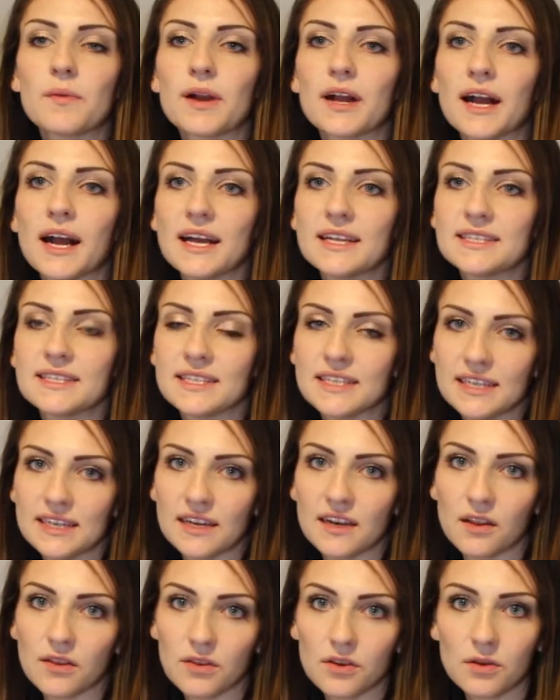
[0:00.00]
where Hudson
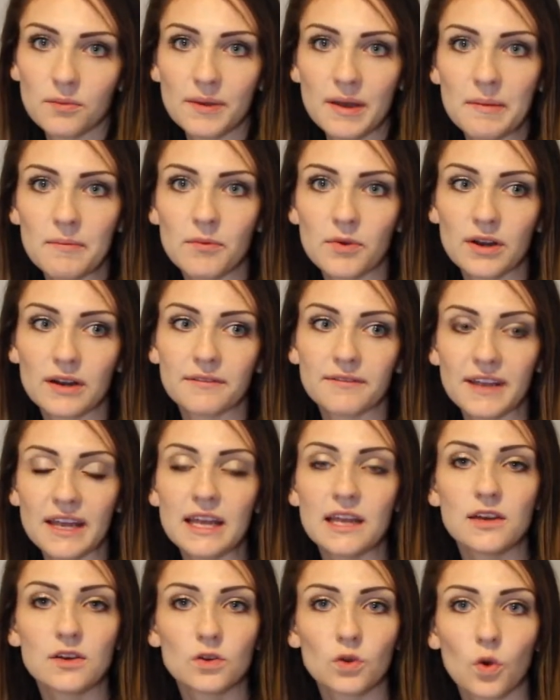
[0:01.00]
needed a little bit more of
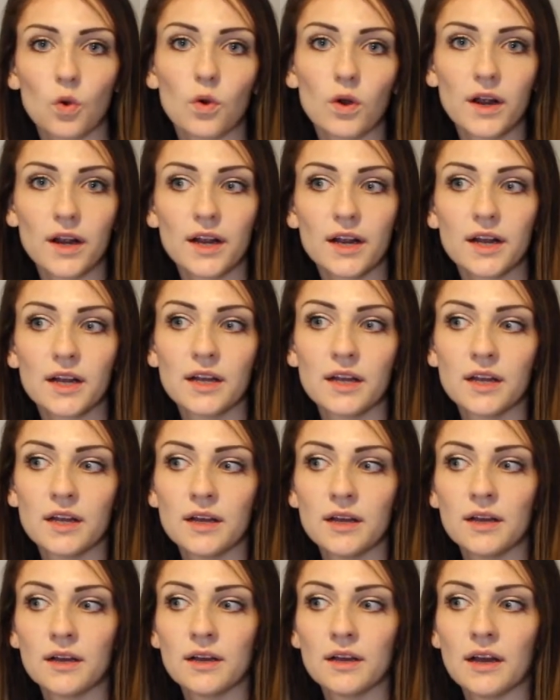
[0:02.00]
indoor
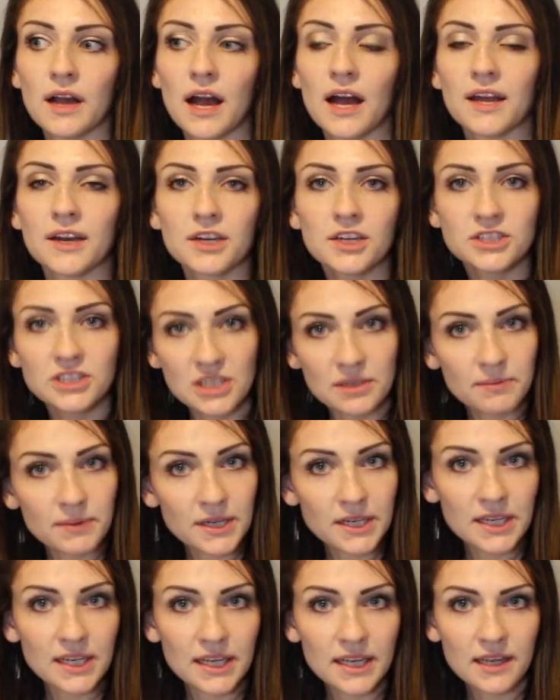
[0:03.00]
energy
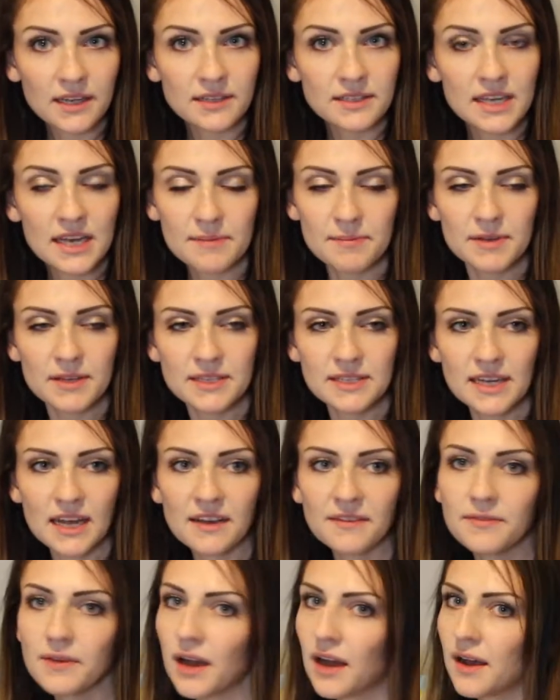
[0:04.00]
burning type of
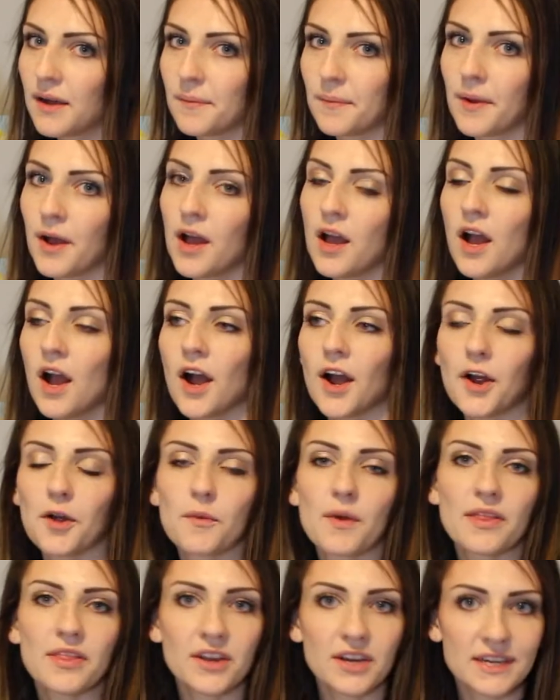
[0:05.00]
stuff. Um, our
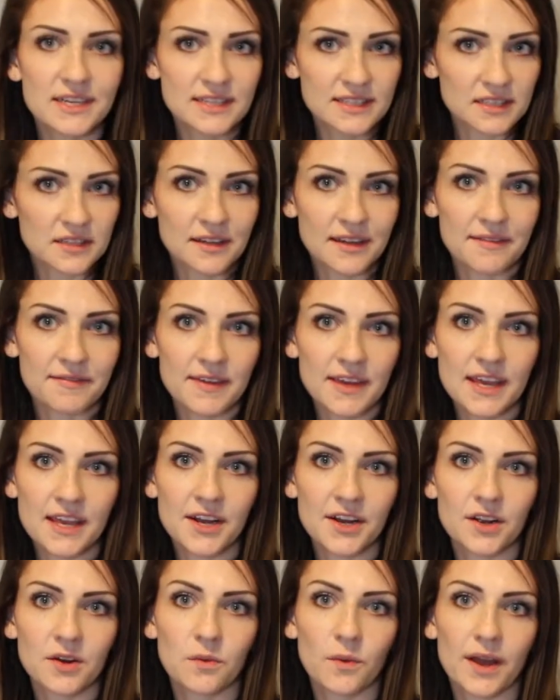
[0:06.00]
weather is still iffy
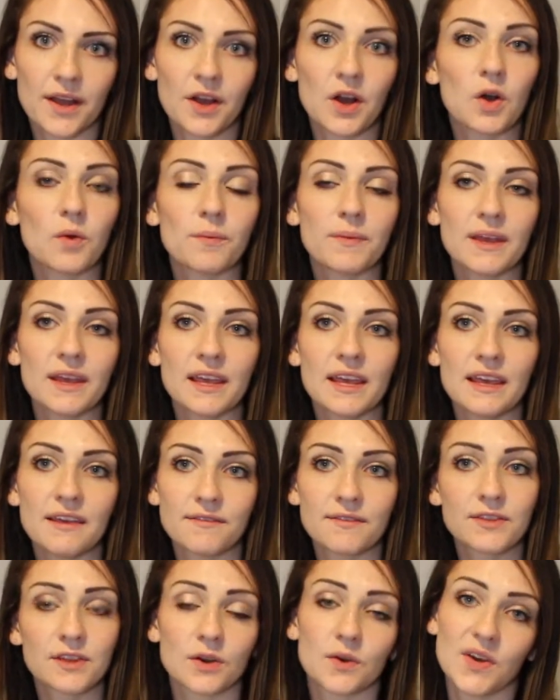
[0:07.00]
here in Wyoming
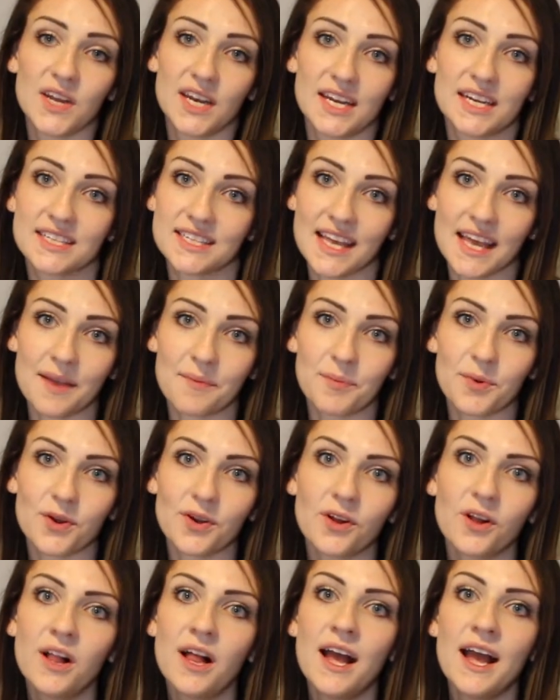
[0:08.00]
even though it is
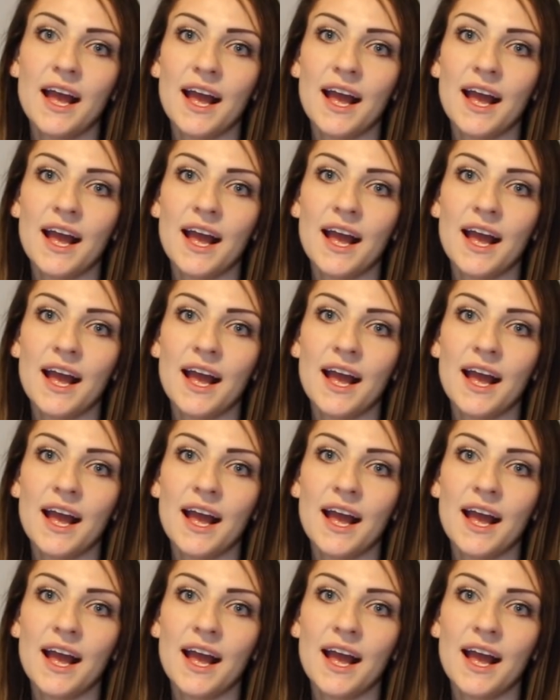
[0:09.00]
April